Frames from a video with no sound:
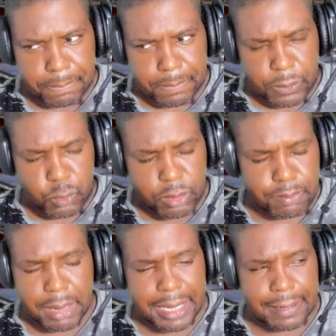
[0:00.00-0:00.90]
wouldn't
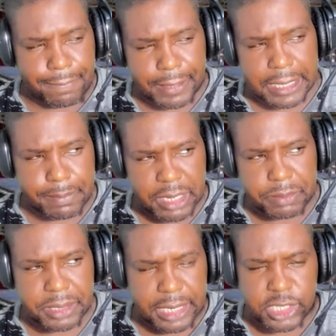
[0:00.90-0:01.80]
make the fundamental
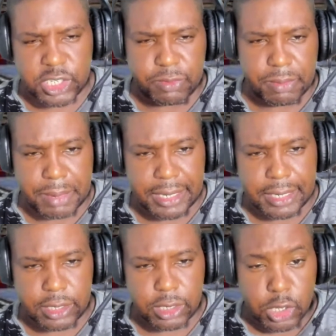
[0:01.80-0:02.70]
mistakes that you've been
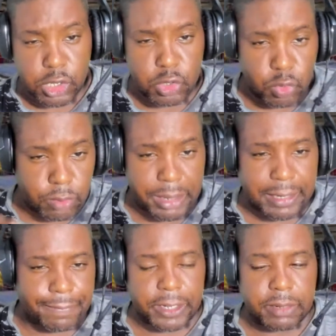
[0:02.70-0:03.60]
making. You wouldn't make the
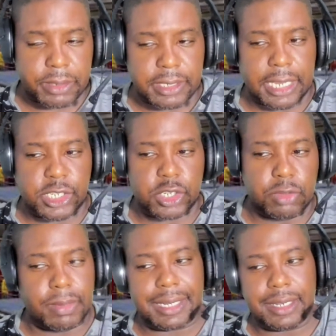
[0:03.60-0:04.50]
fundamental mistakes that you
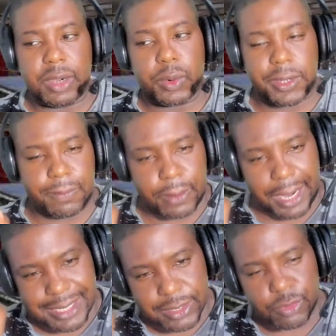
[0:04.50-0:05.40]
made when you fought
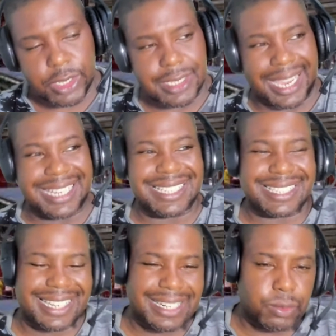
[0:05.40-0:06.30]
Andy Ruiz, and you
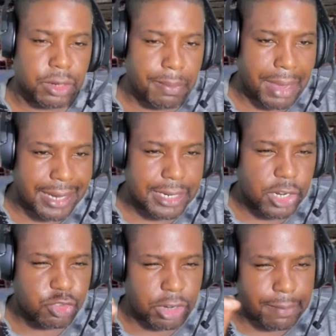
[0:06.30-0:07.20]
certainly wouldn't have
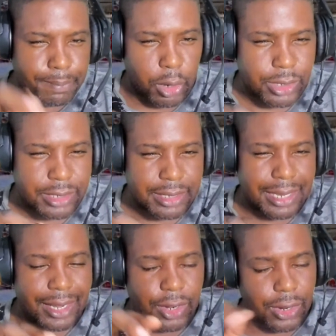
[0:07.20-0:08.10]
tried to box
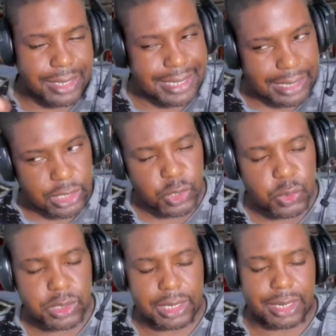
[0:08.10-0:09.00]
Alexander
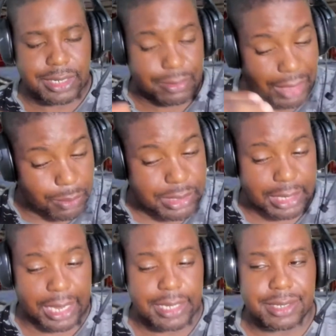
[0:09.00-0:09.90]
Usyk. Because if that was the
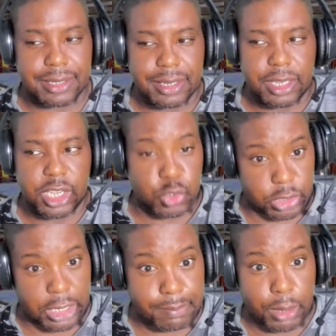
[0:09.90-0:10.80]
case, and you
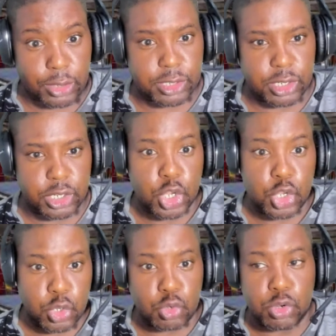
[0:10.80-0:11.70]
study boxing,
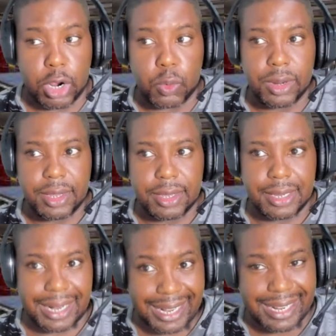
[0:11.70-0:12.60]
you'd know
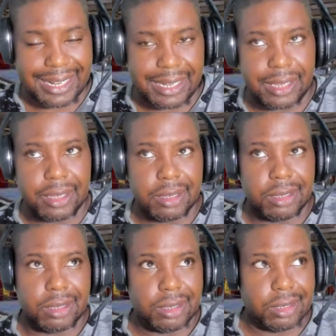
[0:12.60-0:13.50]
clearly
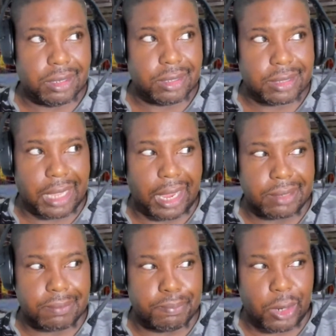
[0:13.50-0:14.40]

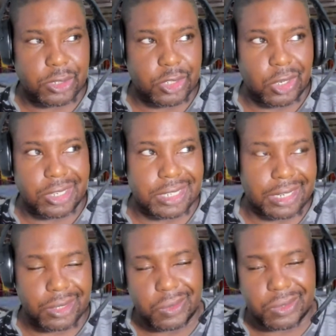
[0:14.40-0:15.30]
that boxing
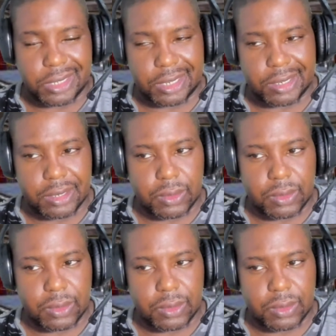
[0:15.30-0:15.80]
Alexander Usyk